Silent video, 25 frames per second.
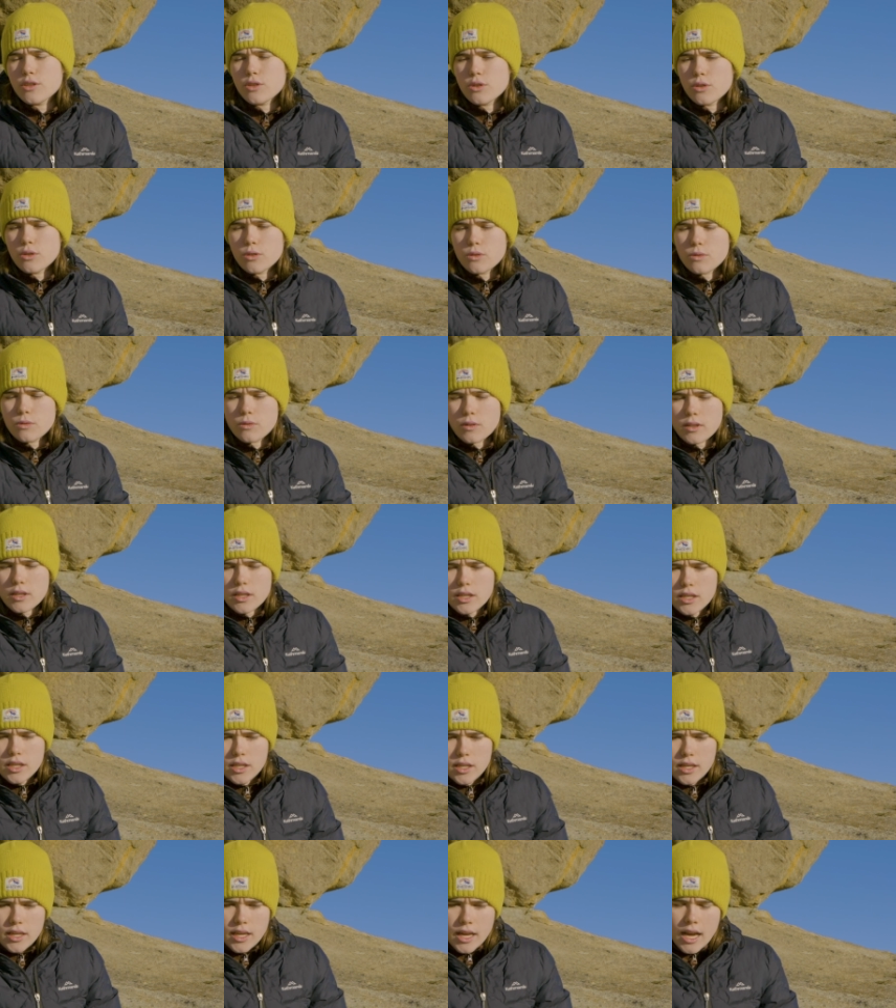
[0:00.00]
to
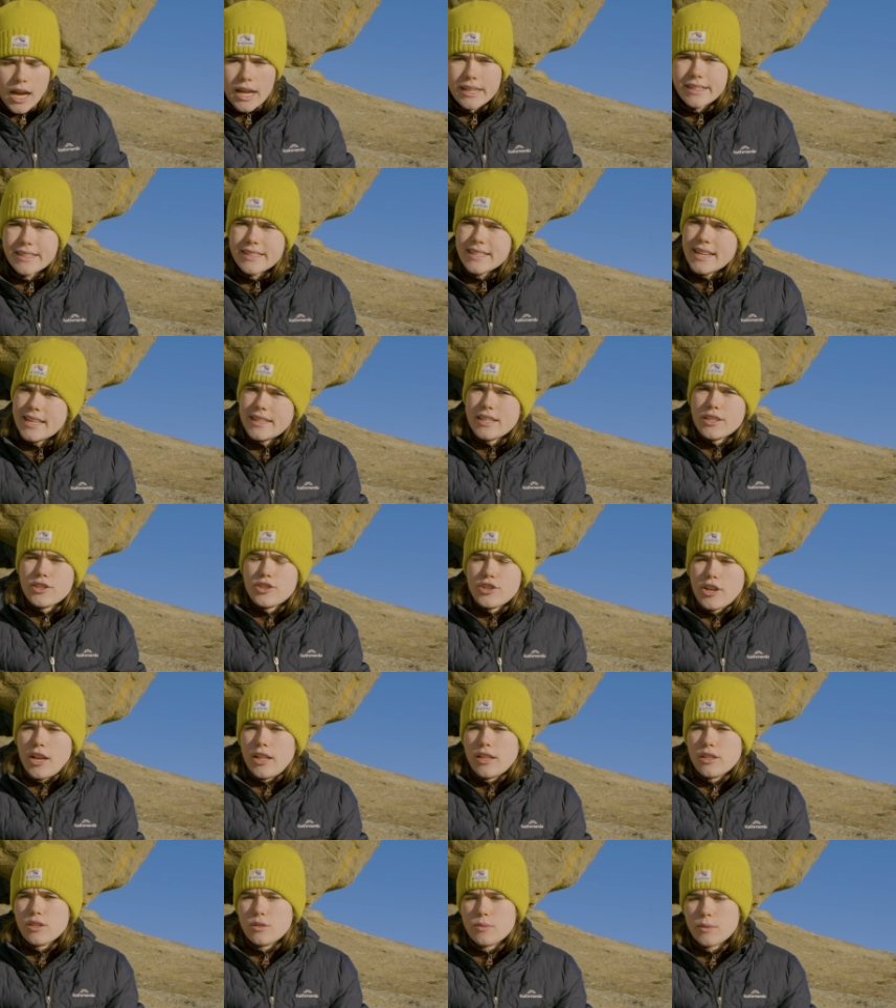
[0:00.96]
undertake this
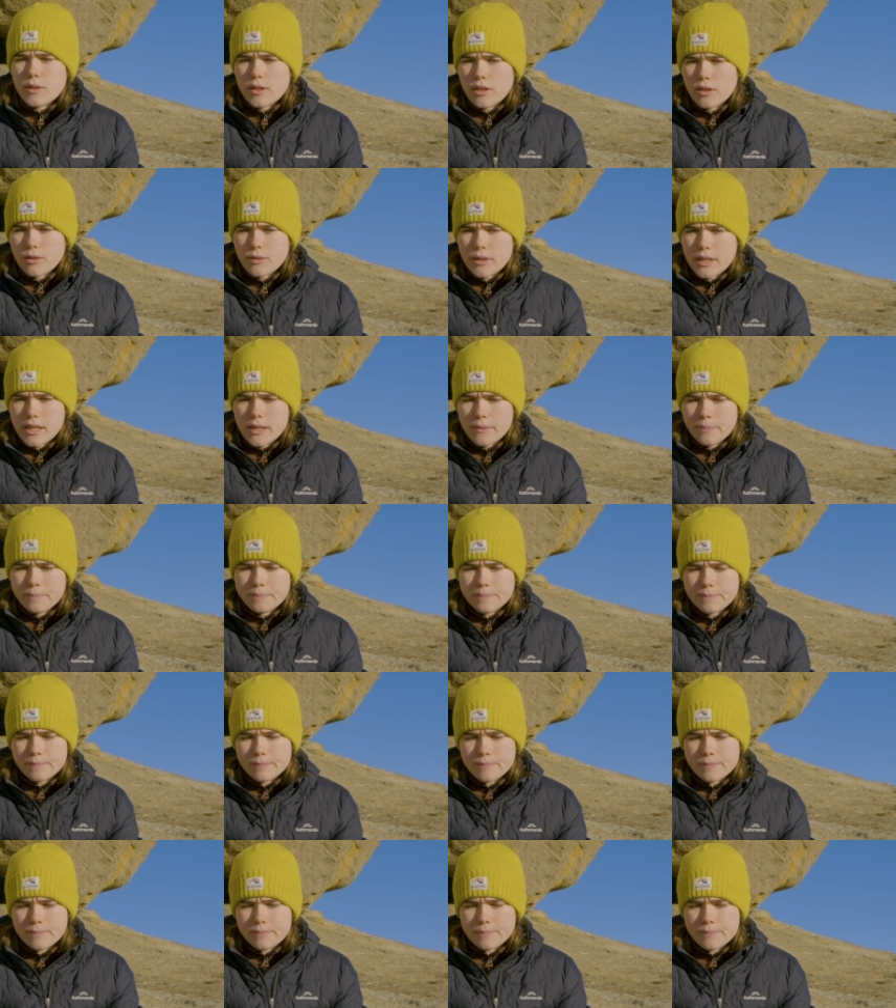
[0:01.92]
challenge with Louie